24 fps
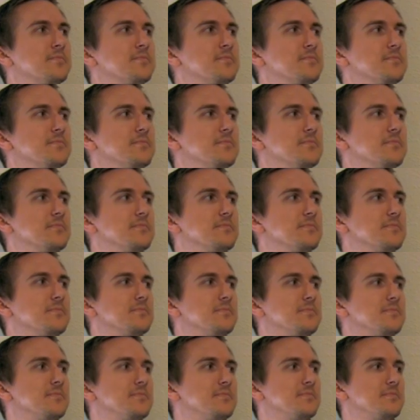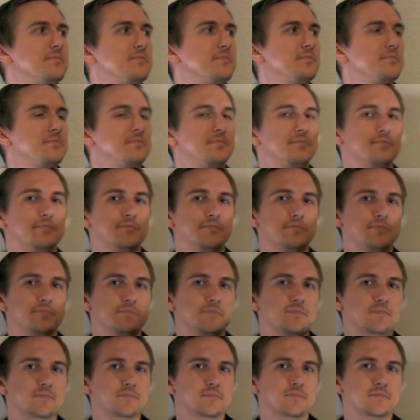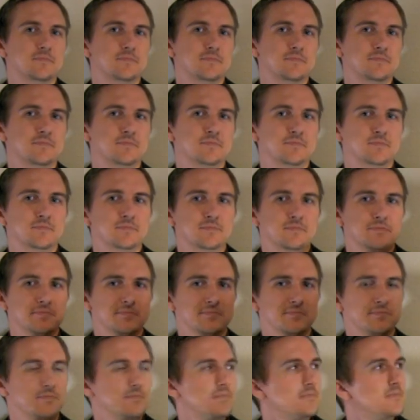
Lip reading: (not speaking)